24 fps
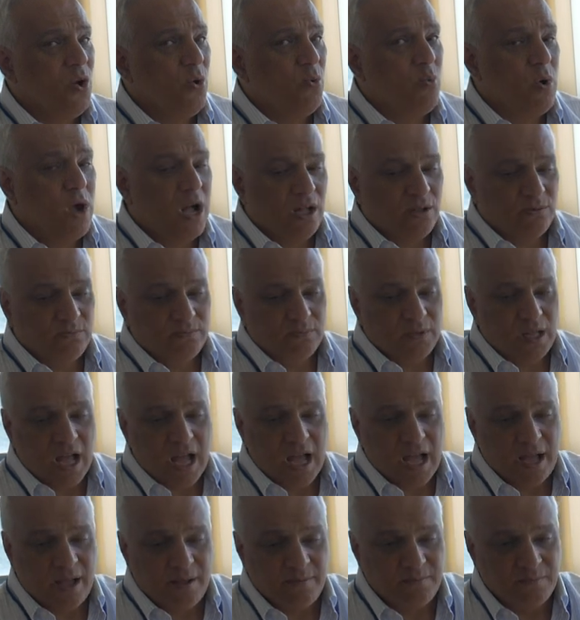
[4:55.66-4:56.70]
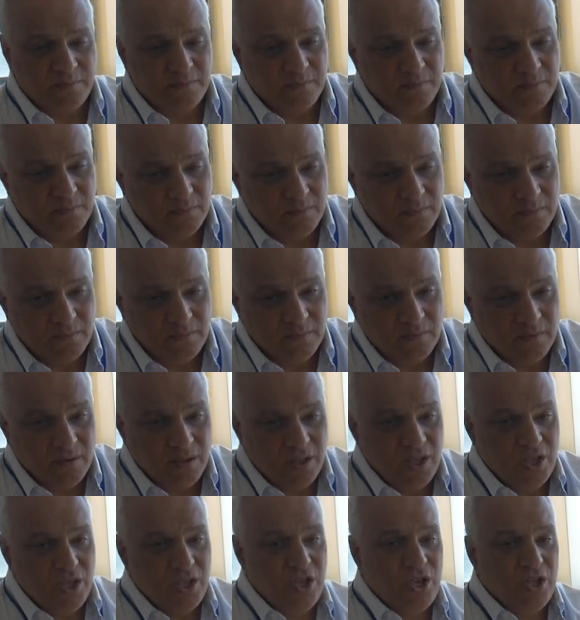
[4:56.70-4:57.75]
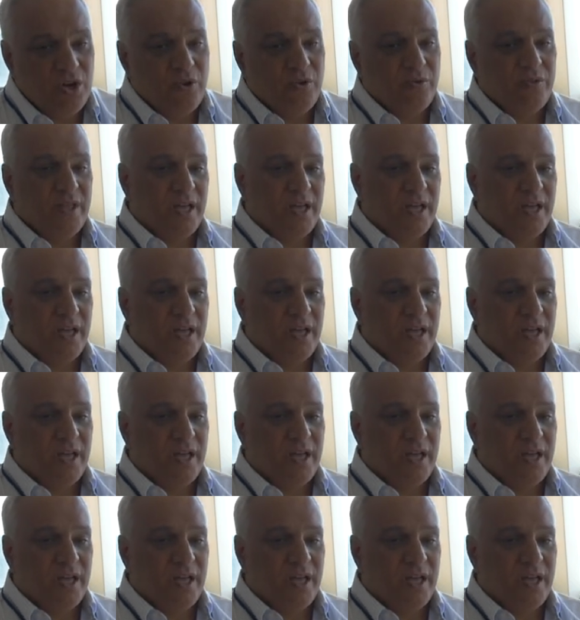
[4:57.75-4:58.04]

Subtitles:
Well, you know,